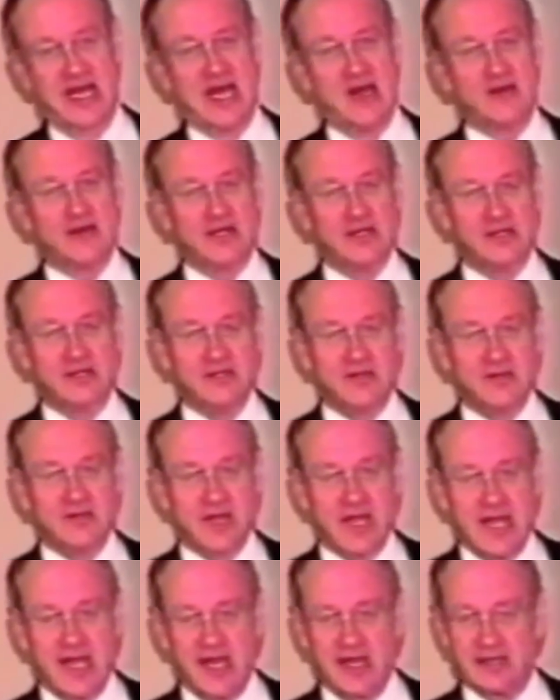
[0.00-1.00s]
How can you do
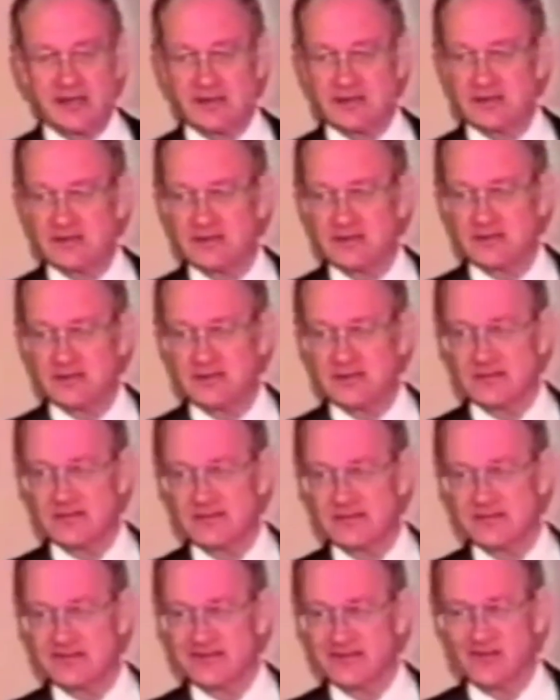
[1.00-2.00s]
that?
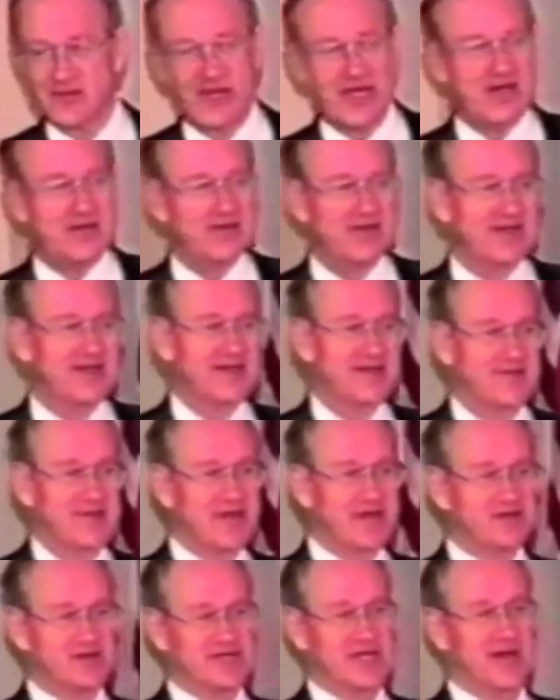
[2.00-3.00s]
Well,
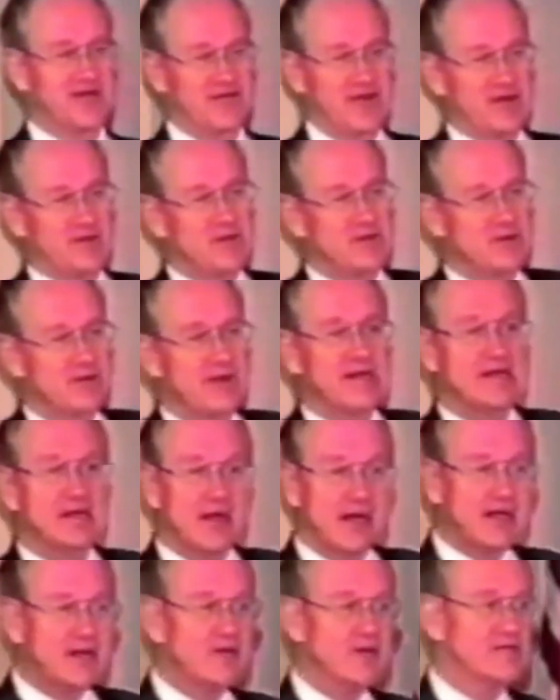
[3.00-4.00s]
I was careful. I remember my
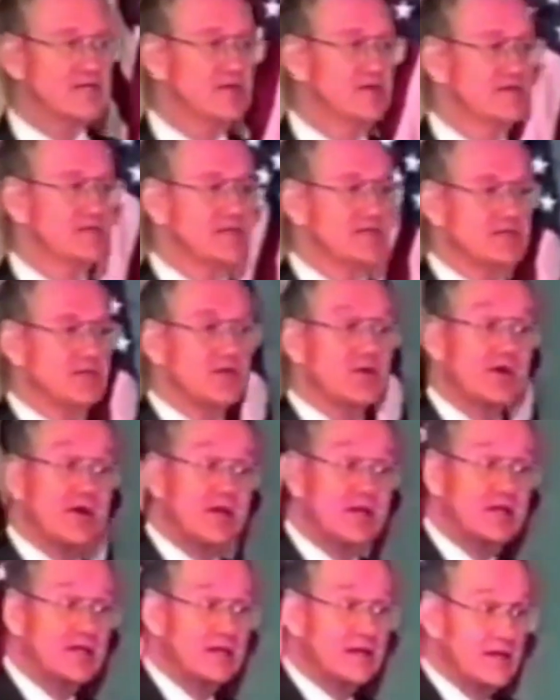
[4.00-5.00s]
daughter when she was in
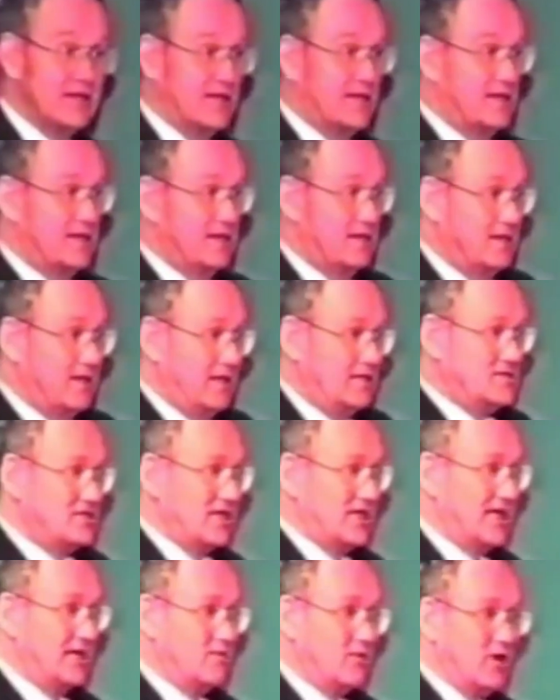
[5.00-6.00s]
school, and
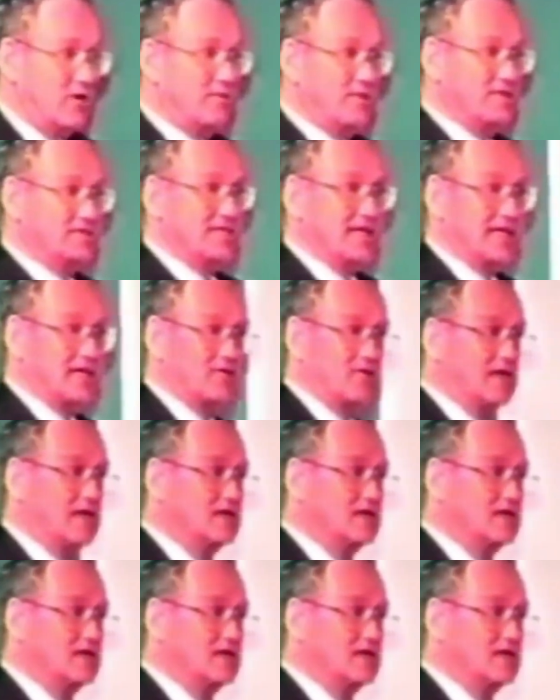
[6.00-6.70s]
she came home in the second